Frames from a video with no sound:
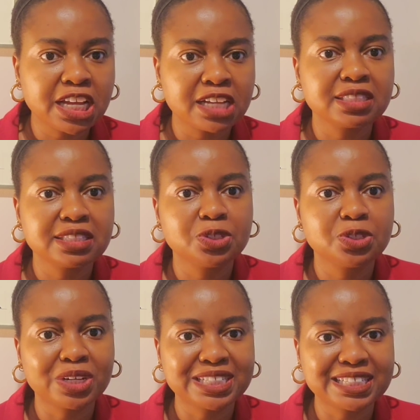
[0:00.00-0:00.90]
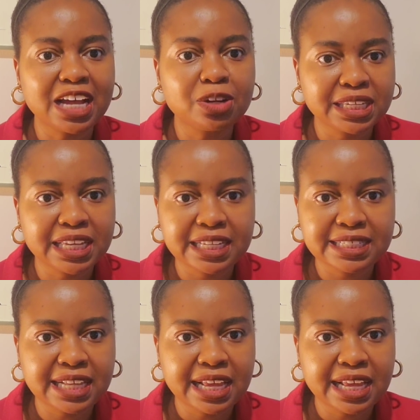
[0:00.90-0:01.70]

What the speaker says: that your asylum case